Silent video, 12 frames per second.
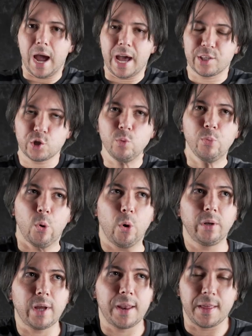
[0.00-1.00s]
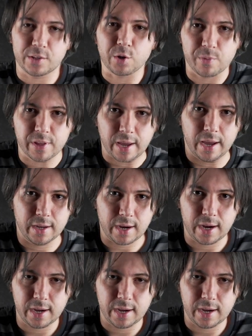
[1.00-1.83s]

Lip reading: At some point, and that's something that